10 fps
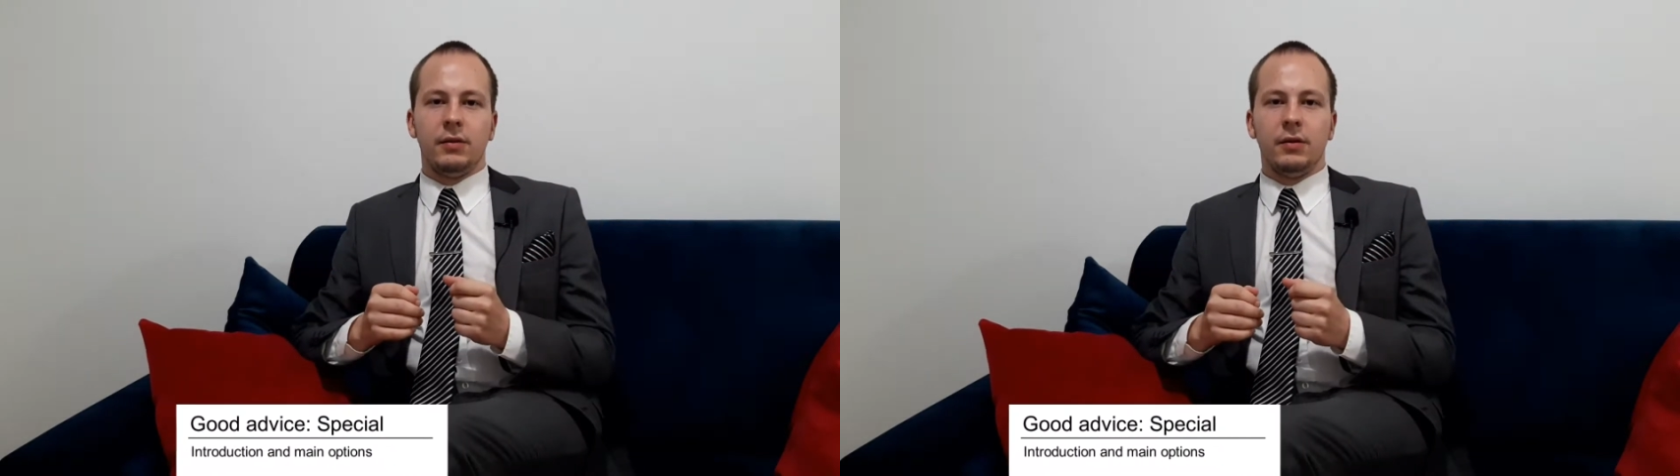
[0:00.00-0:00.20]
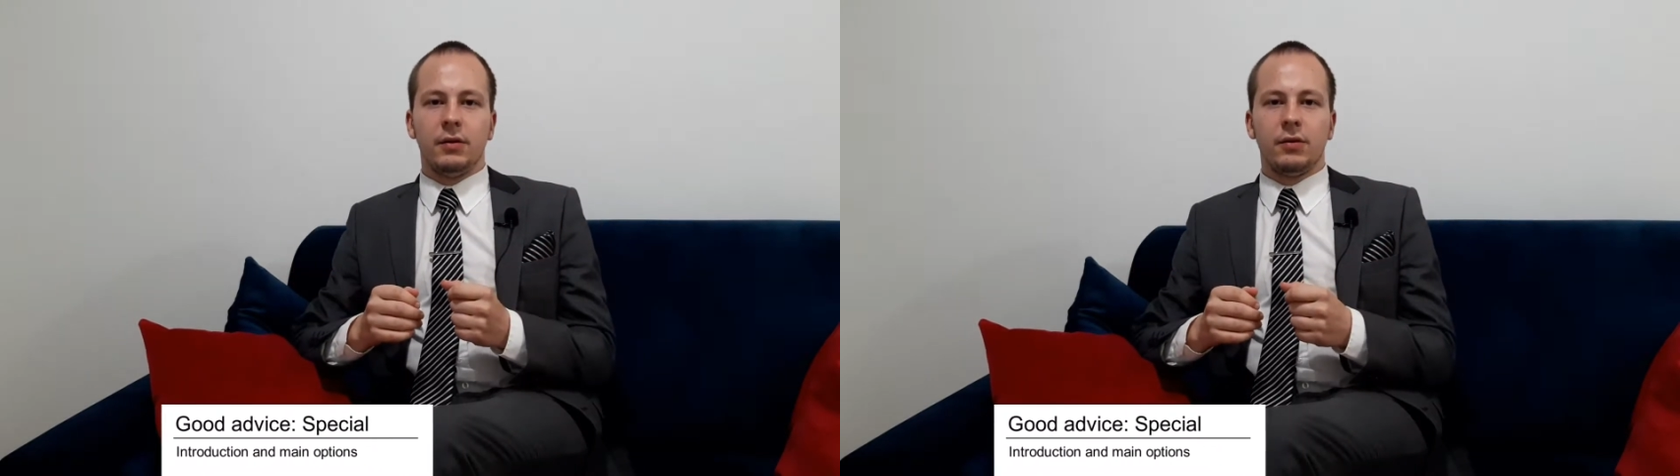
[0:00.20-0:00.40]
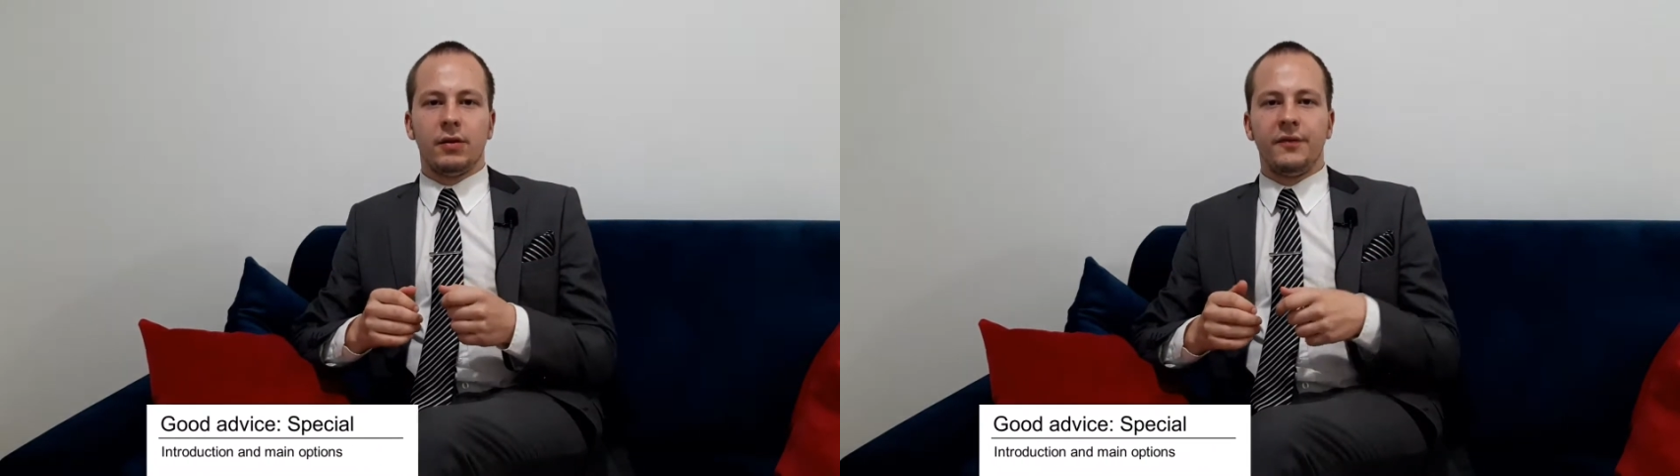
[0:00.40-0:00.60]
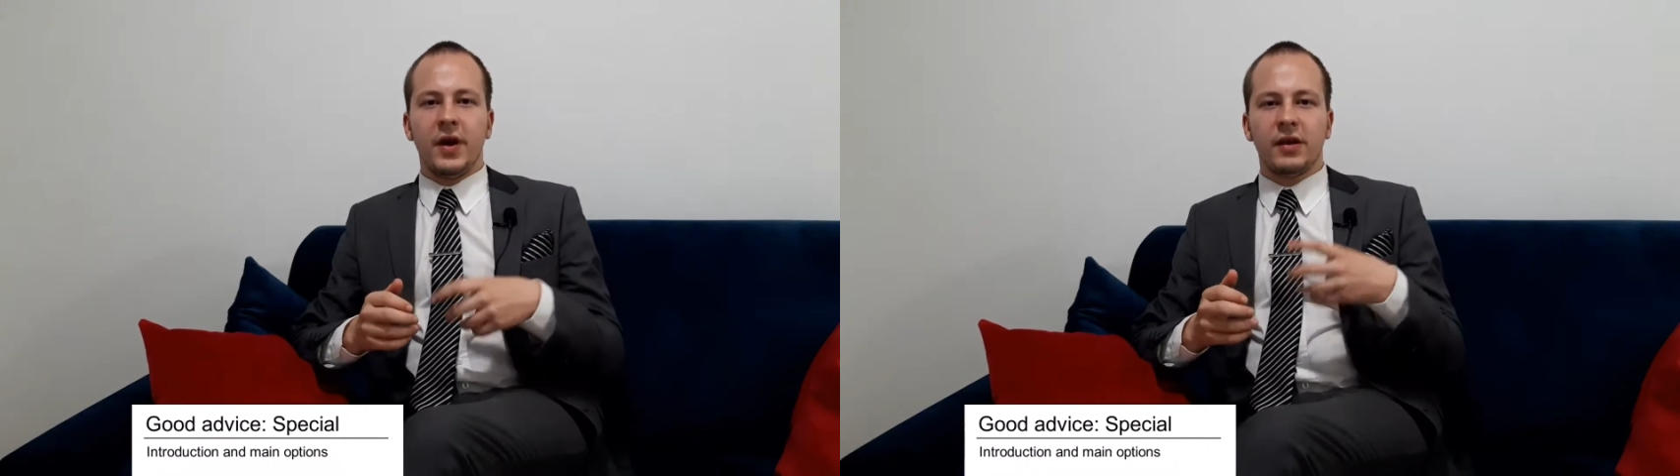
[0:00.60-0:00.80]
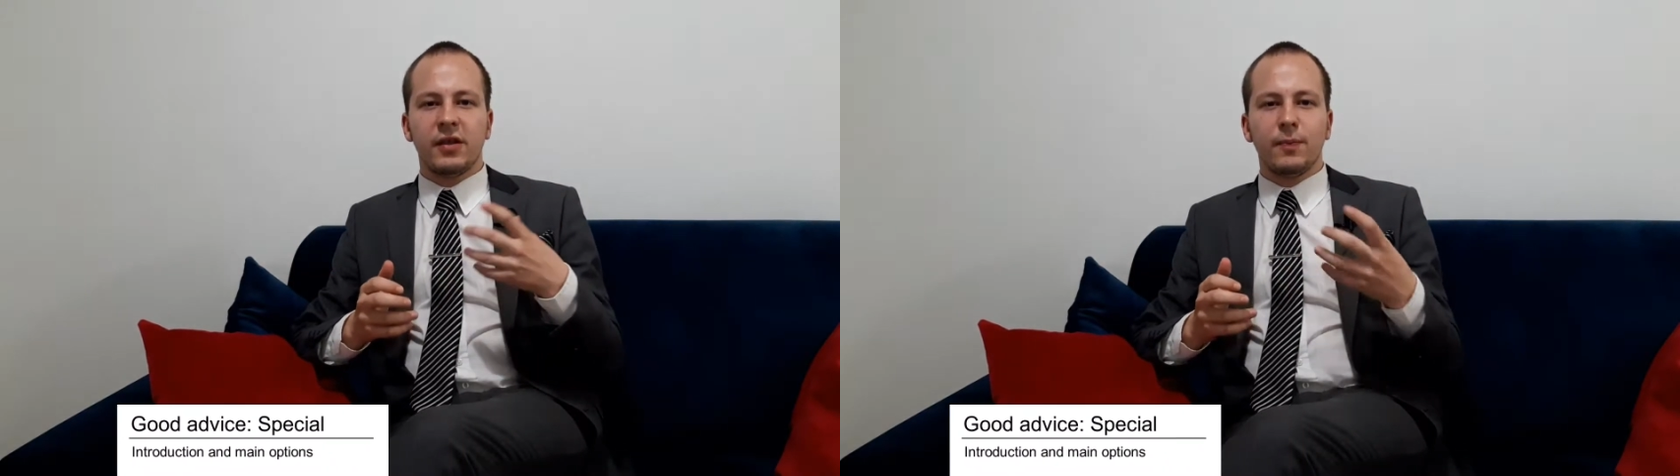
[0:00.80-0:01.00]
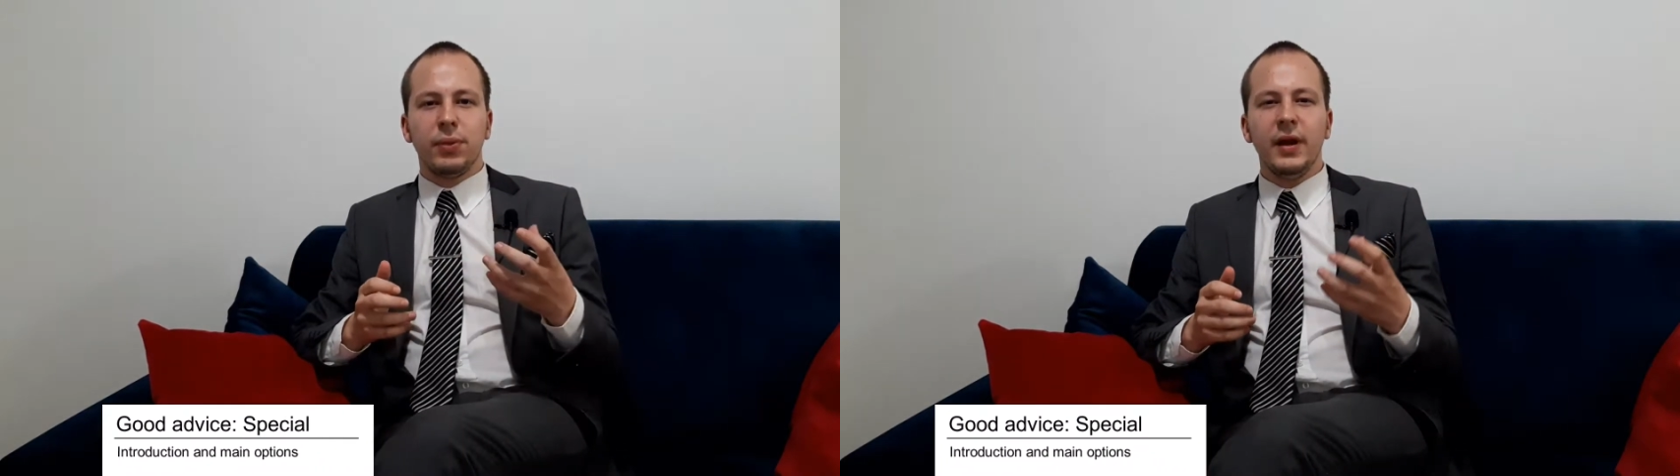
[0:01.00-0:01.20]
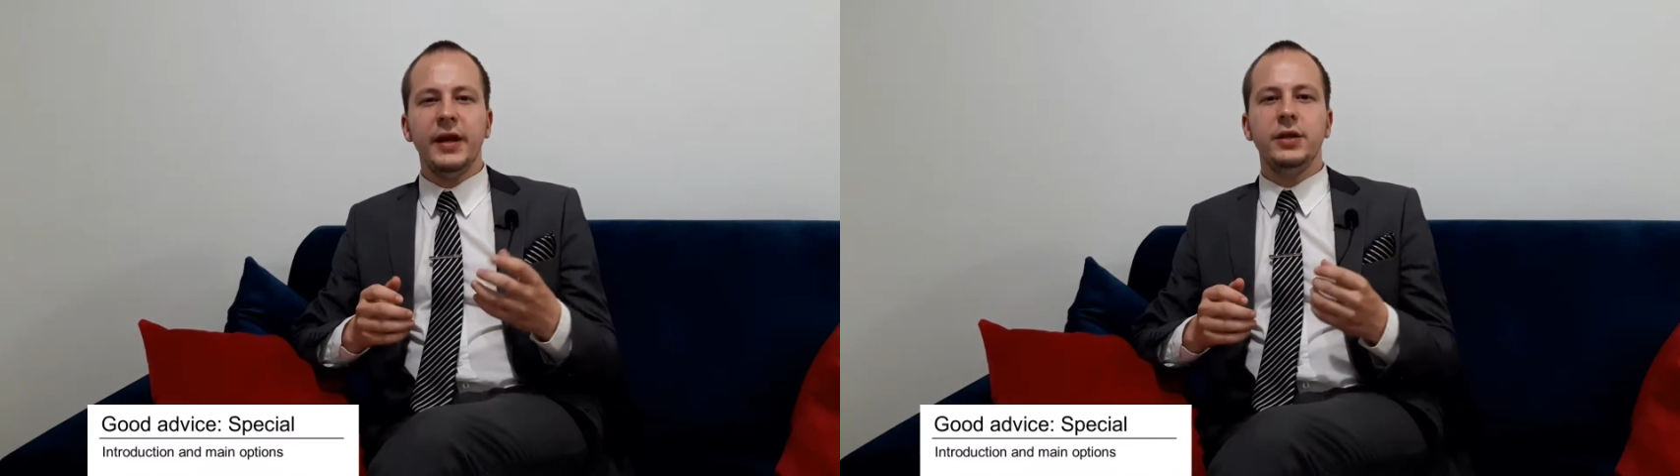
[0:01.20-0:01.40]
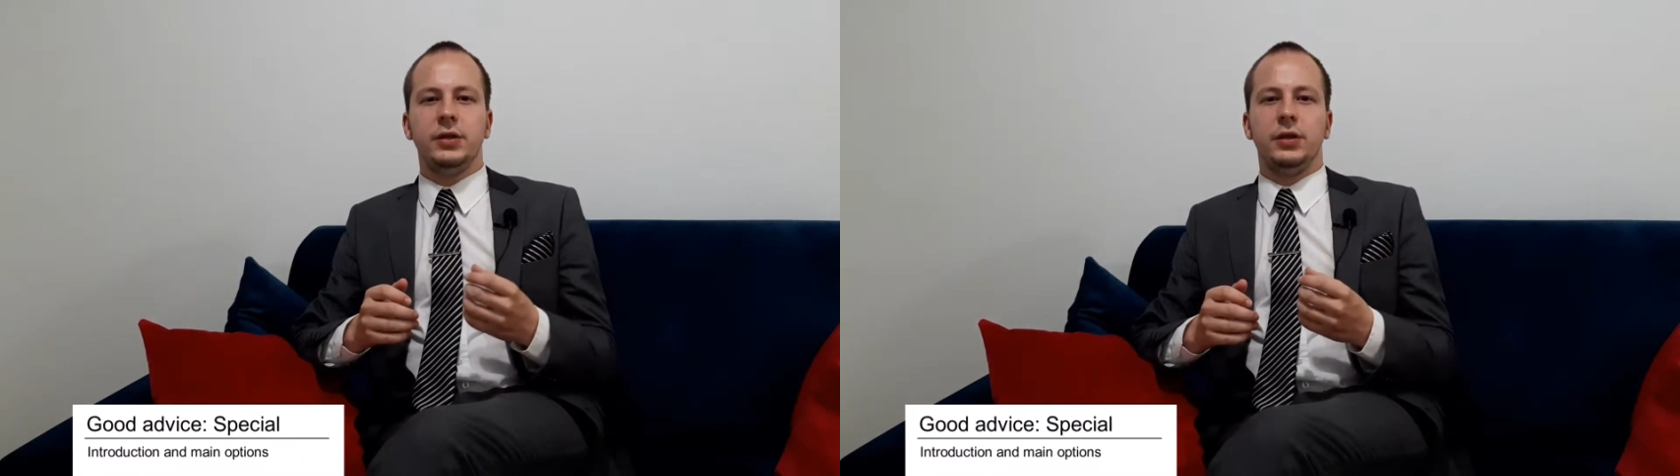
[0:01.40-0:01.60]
to sort of explain